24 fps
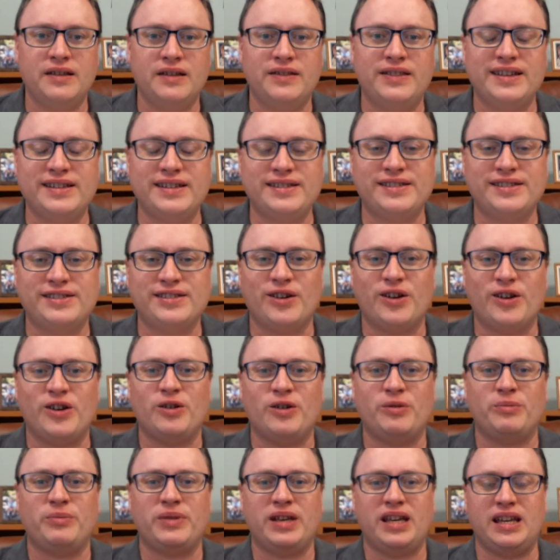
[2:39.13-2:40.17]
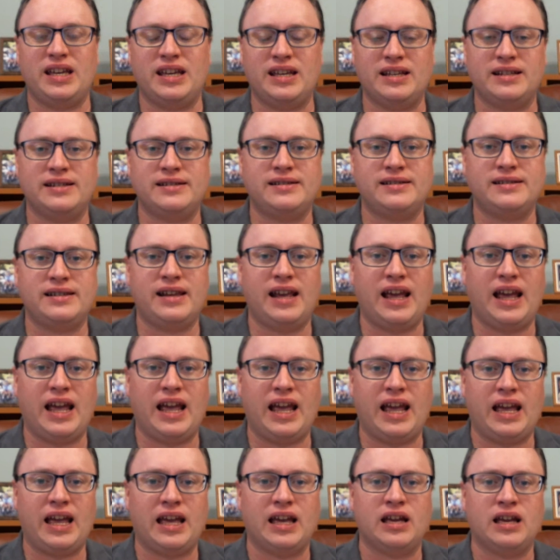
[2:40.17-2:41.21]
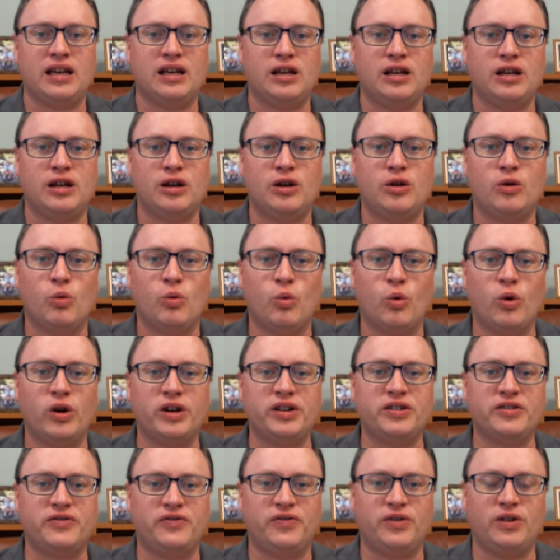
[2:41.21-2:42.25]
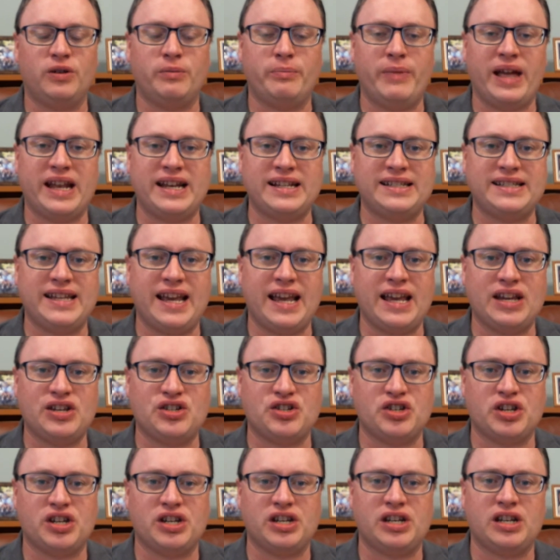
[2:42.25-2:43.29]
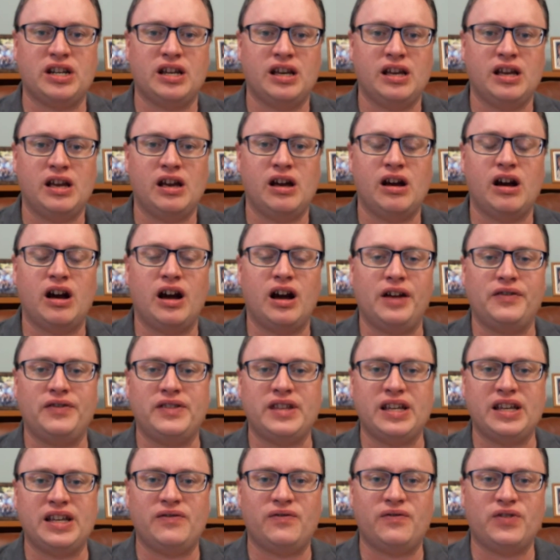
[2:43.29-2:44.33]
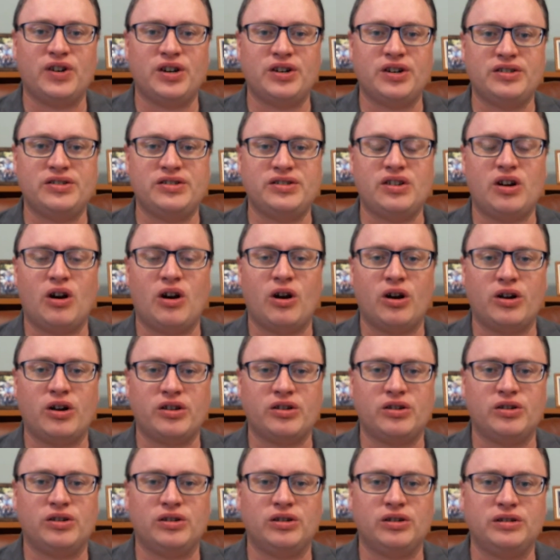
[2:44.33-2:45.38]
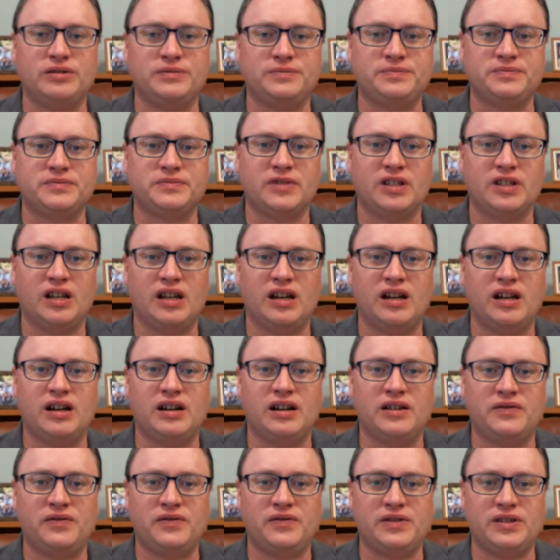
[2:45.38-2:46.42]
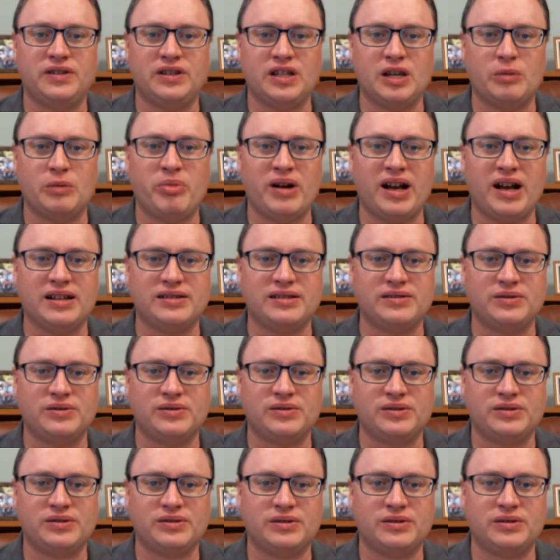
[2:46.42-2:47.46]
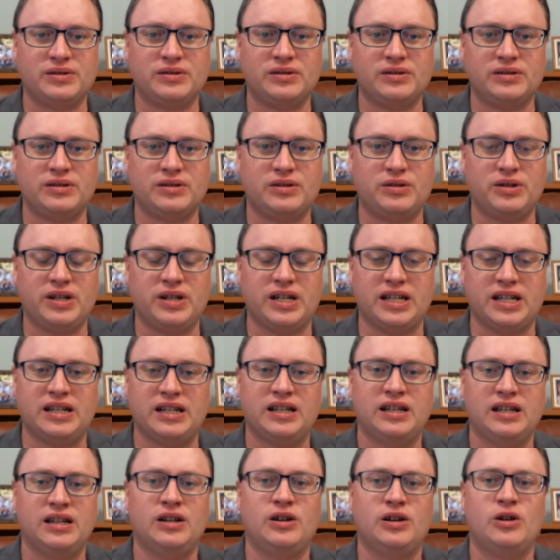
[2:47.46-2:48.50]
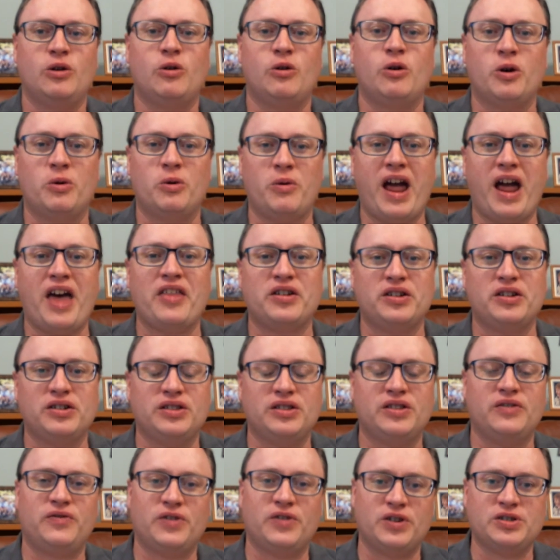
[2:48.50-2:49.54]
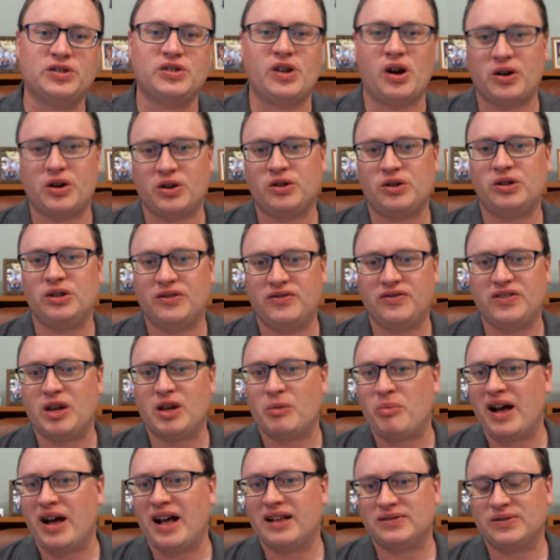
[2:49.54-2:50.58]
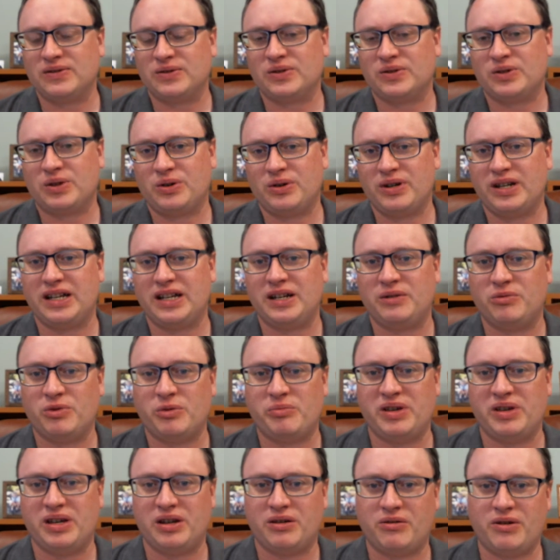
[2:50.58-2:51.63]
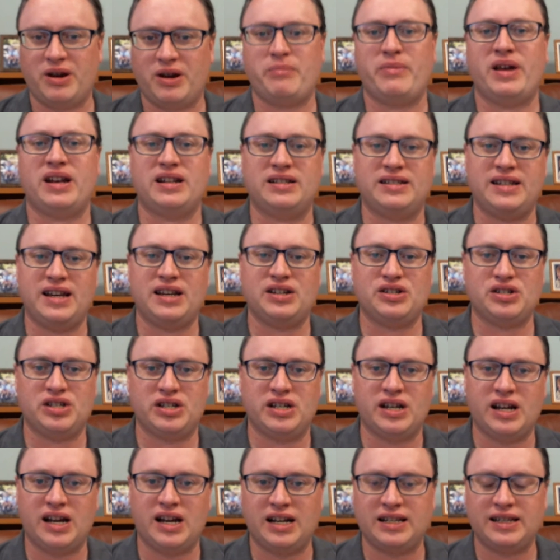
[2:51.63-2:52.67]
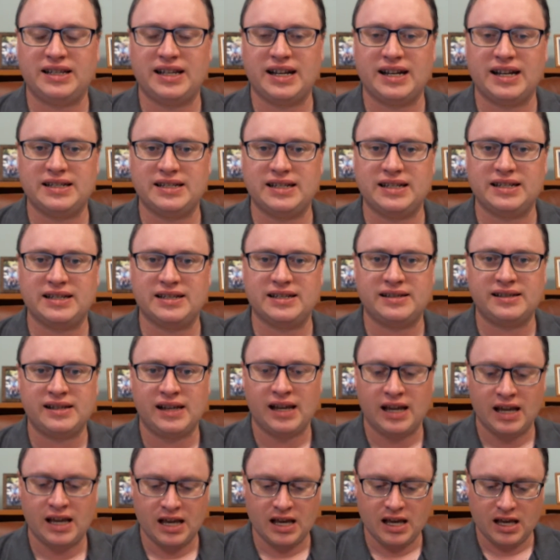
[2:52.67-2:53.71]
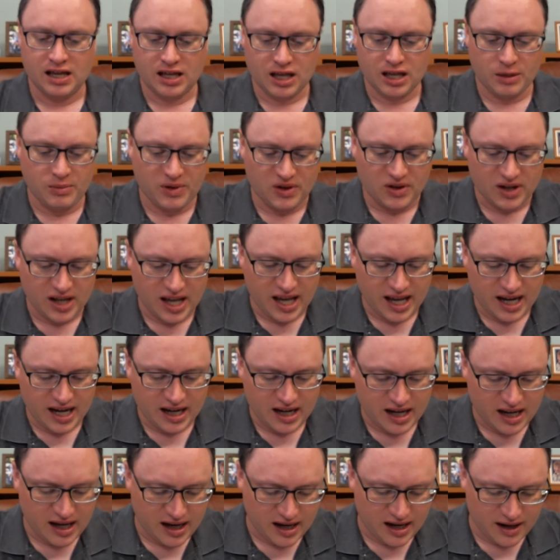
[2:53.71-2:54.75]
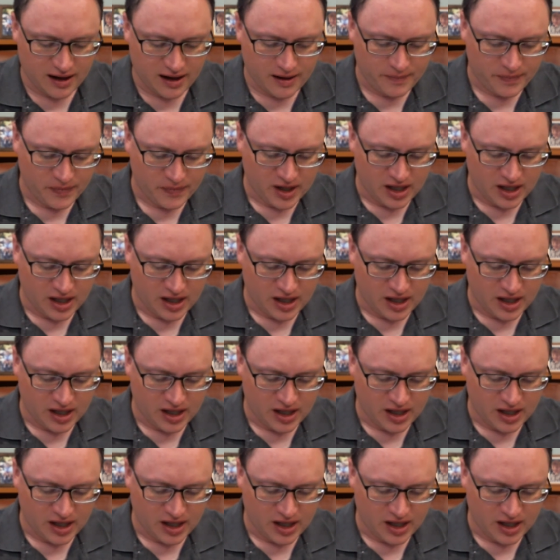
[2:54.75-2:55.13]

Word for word: This psalm is a wonderful meditation on the first article of the Apostles' Creed. Or rather, the first article of the Apostles' Creed would be a great meditation on the ideas communicated here,